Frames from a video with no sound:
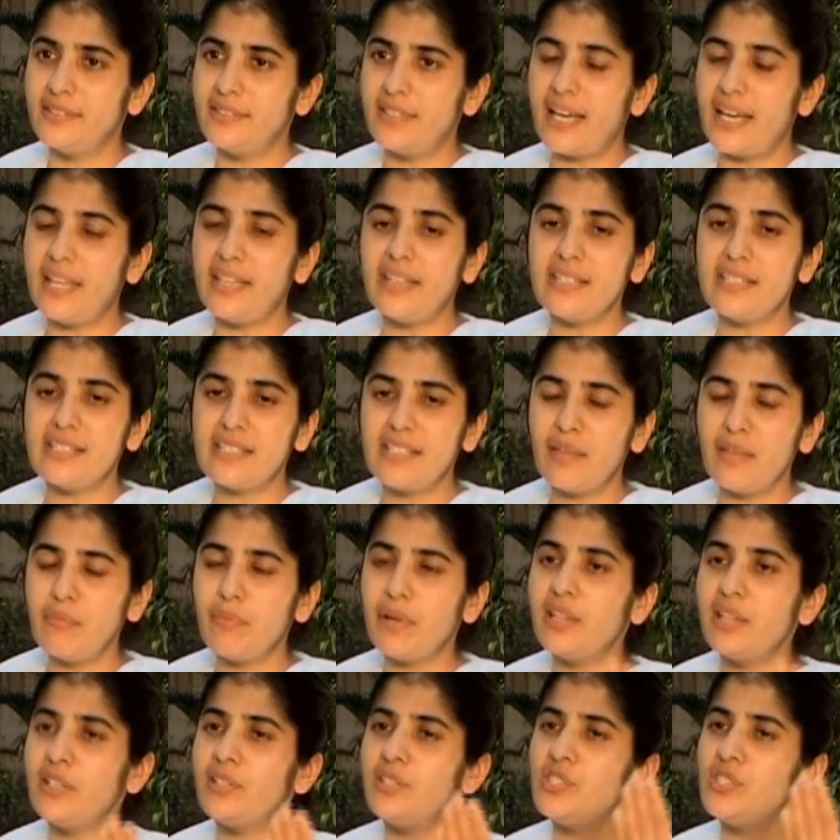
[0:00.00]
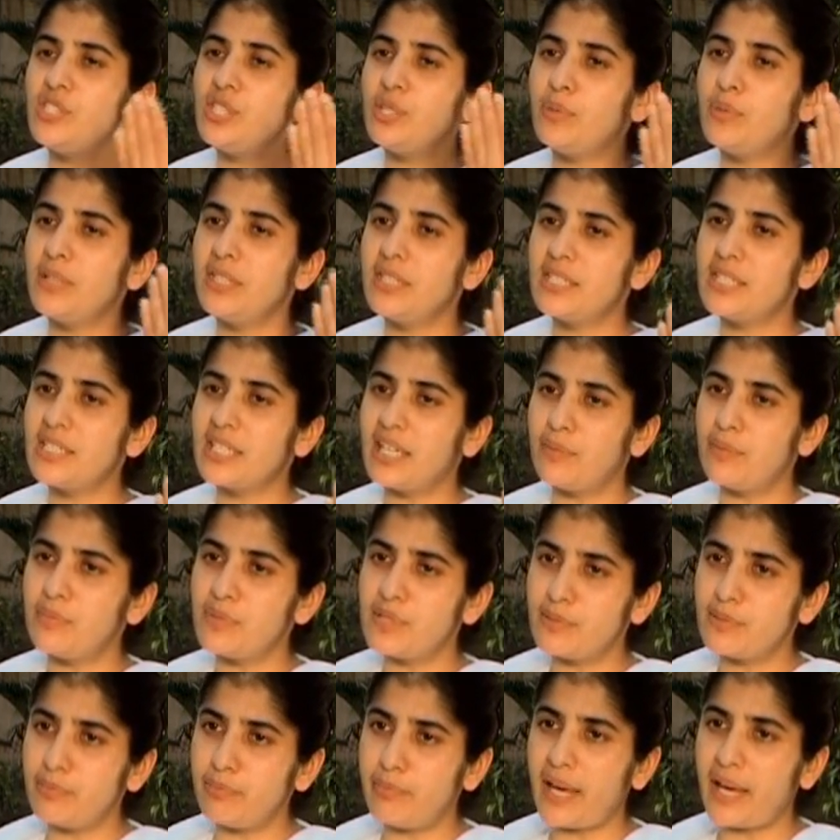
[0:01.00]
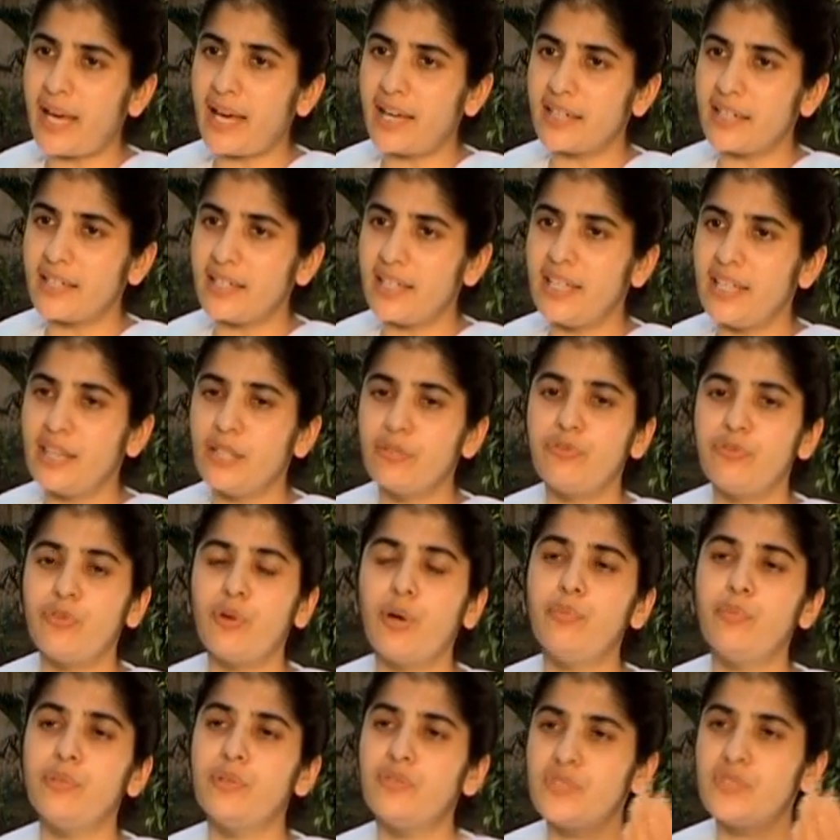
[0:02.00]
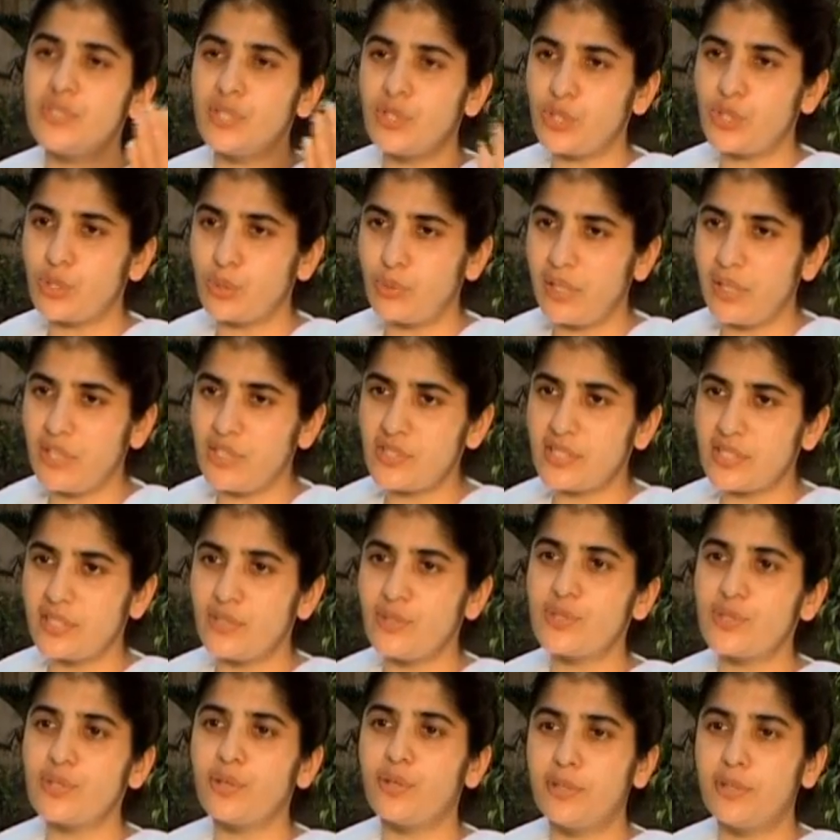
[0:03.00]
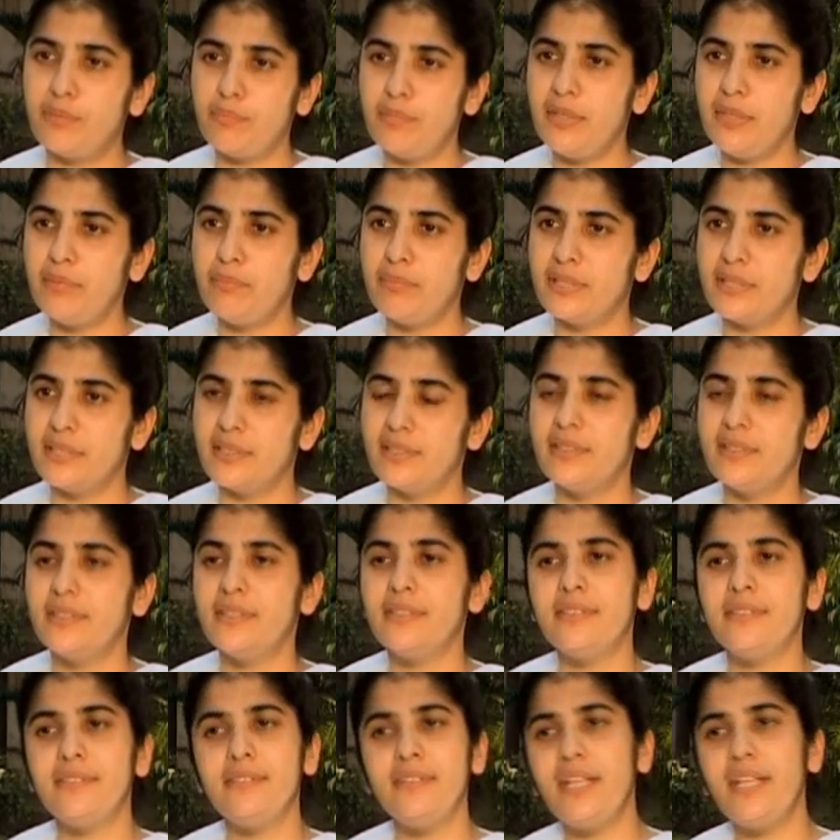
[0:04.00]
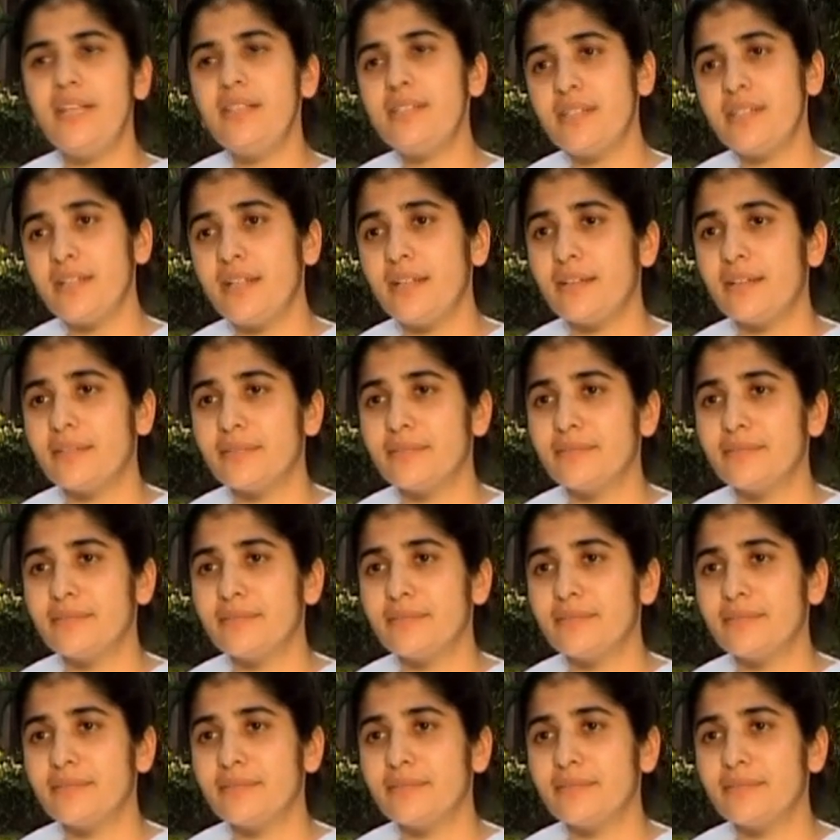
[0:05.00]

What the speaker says: and the same energy, when it comes back in the form of situations or people, destiny.